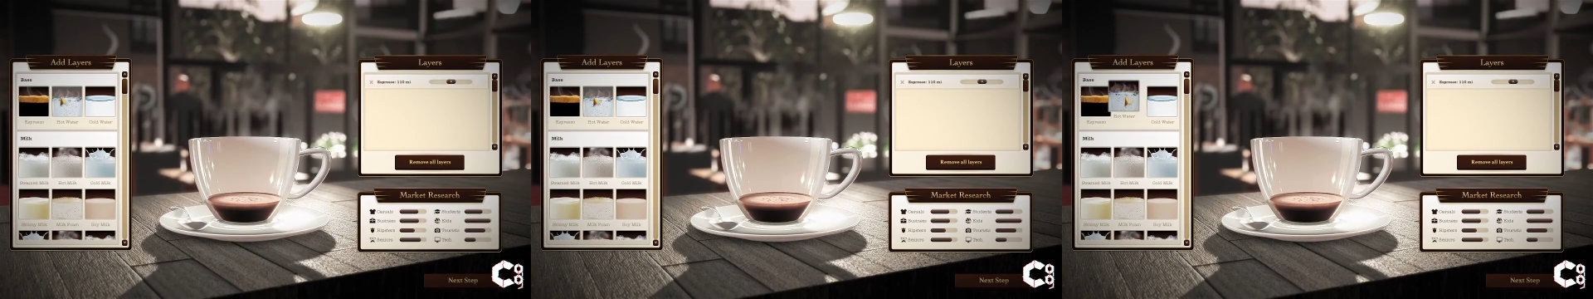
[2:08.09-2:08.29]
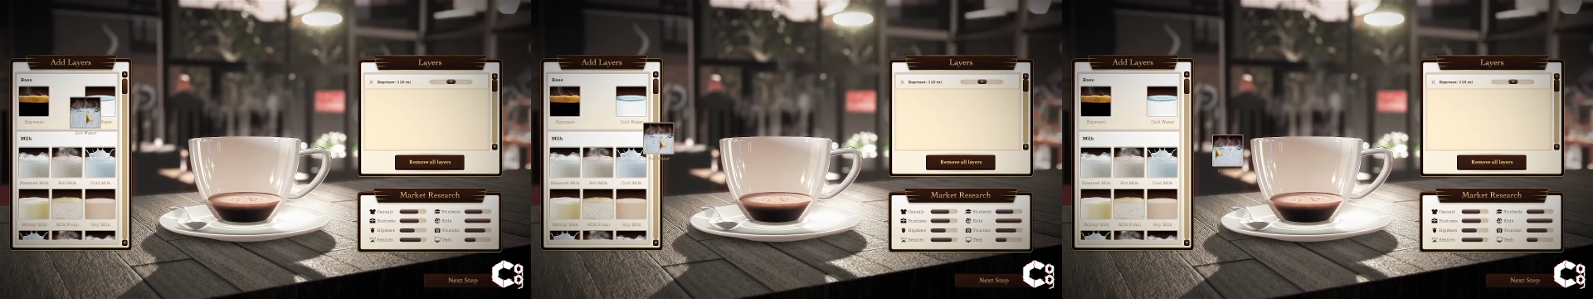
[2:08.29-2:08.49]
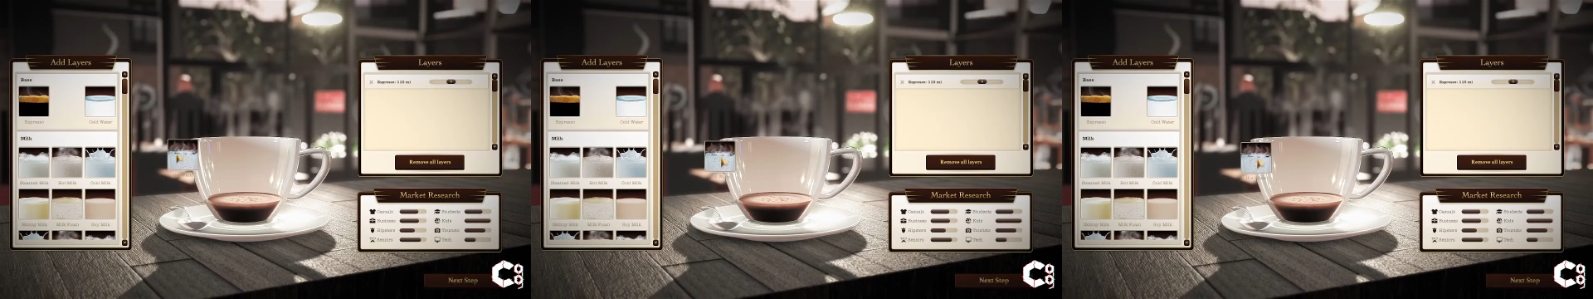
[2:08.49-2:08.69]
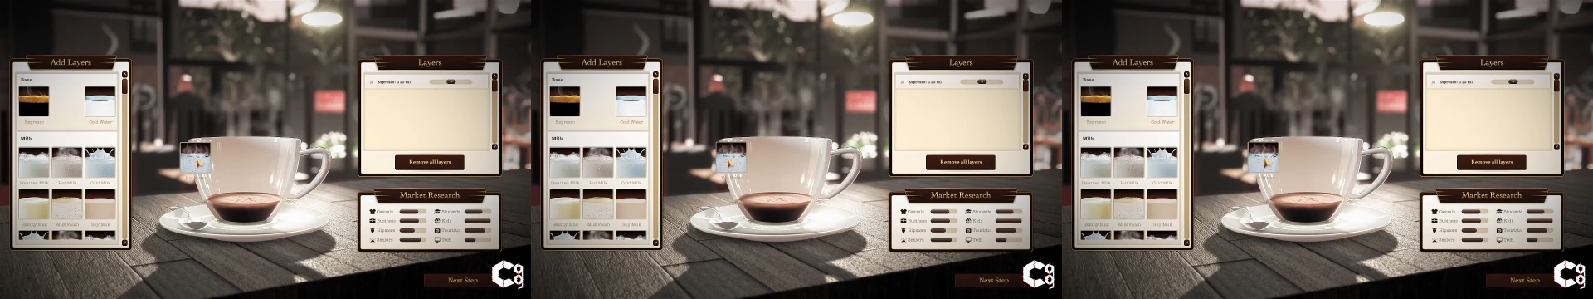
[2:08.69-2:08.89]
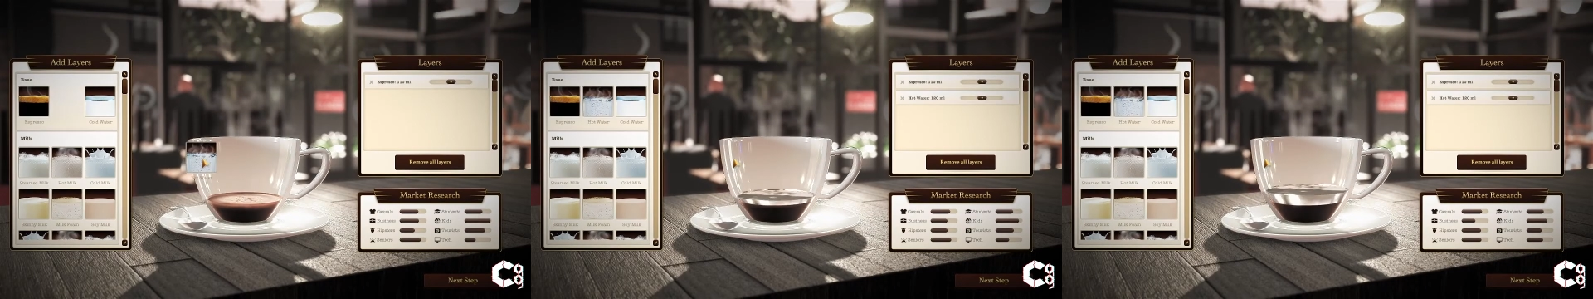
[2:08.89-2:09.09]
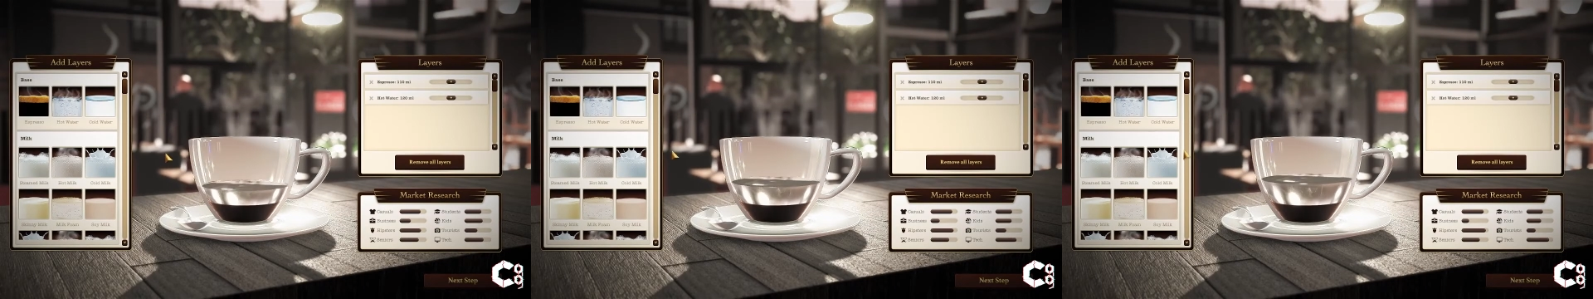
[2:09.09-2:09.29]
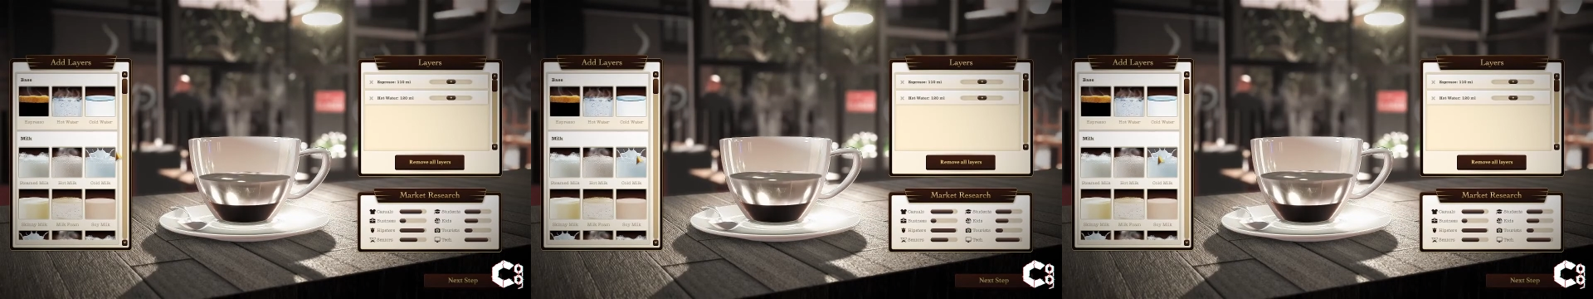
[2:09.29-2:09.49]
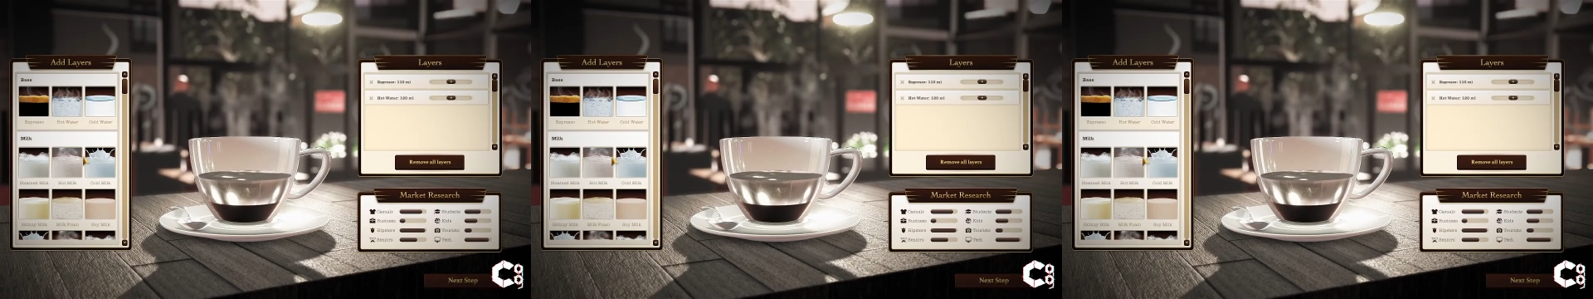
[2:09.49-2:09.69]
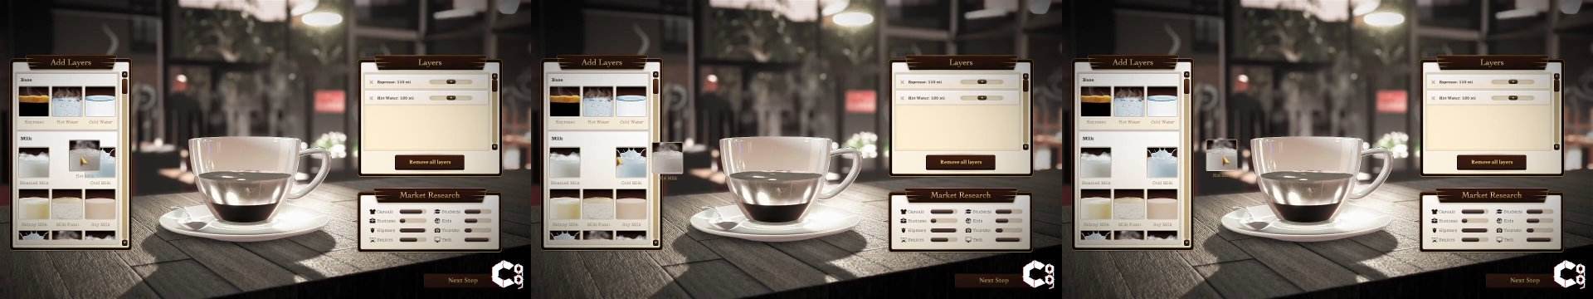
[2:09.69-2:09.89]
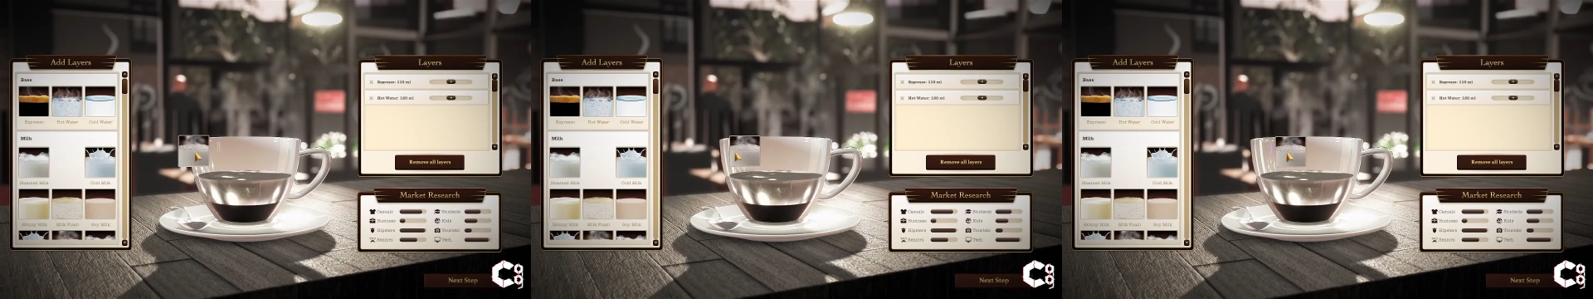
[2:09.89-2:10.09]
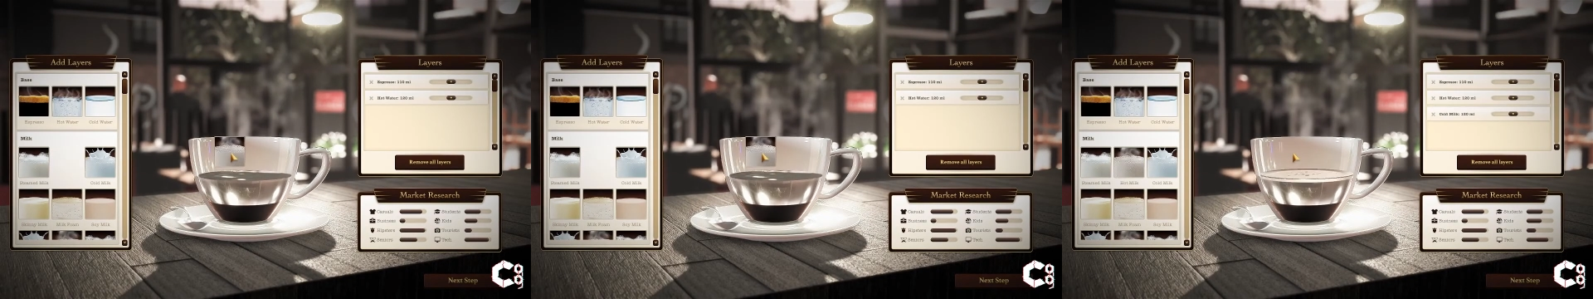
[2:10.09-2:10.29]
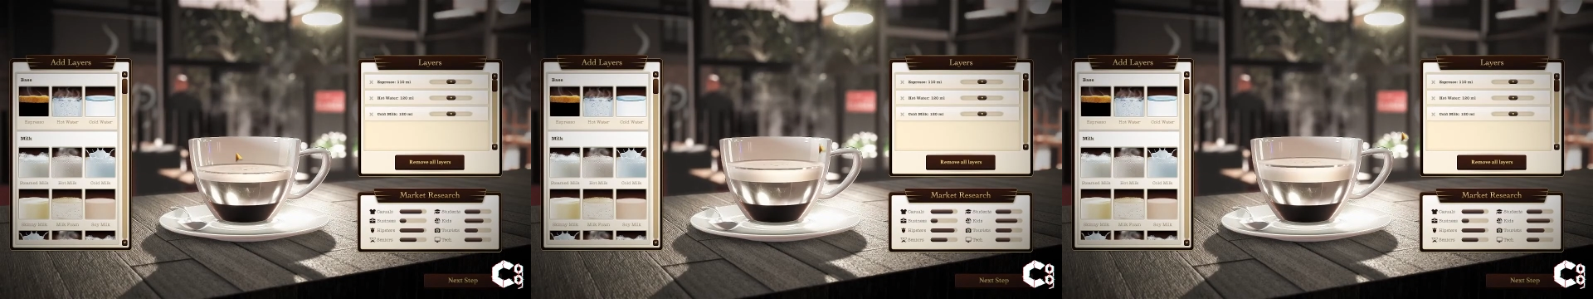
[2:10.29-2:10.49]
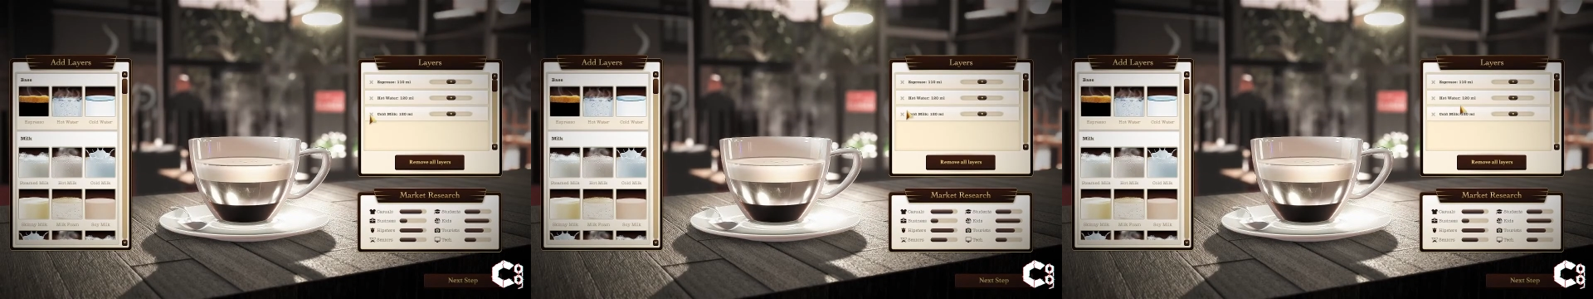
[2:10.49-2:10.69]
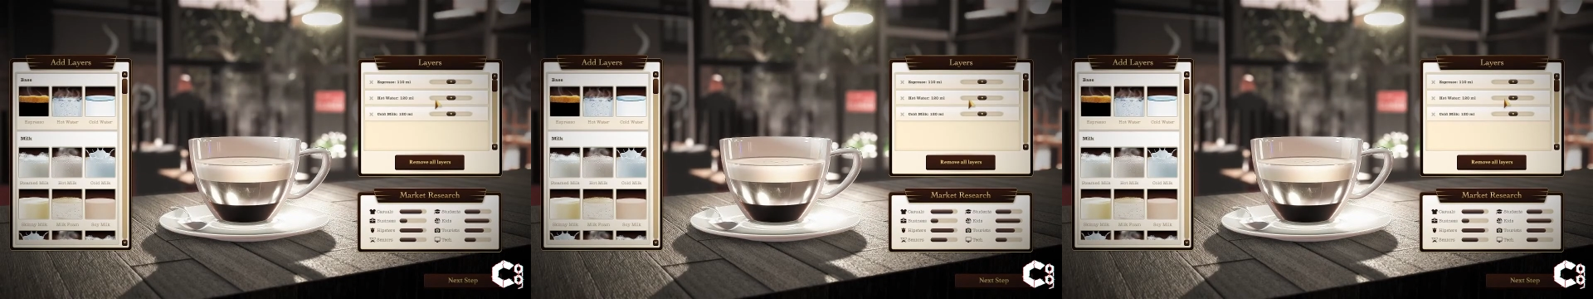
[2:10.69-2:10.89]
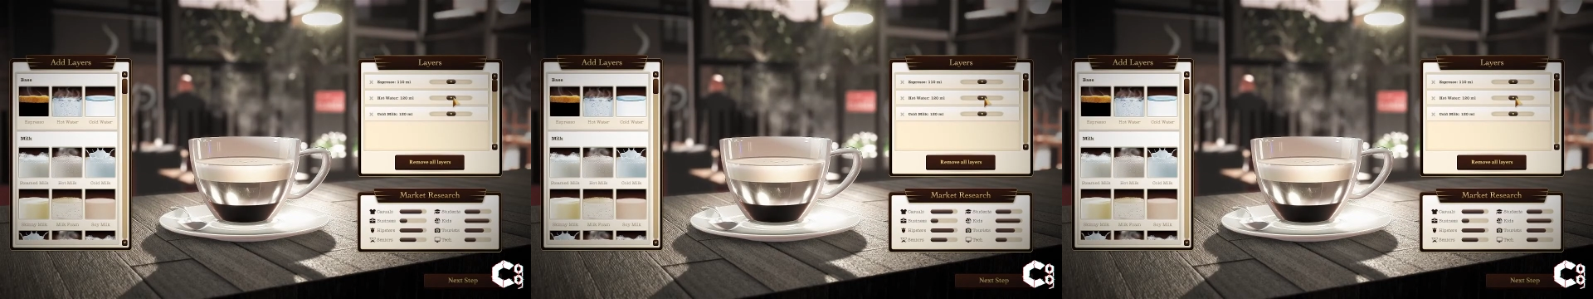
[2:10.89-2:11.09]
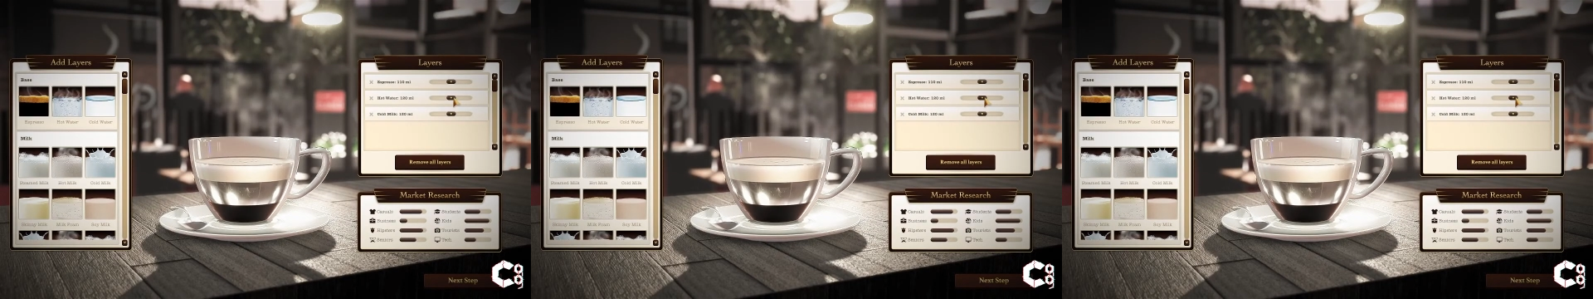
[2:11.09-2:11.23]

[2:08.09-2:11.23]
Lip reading: No face is visible, so there are no lips to read.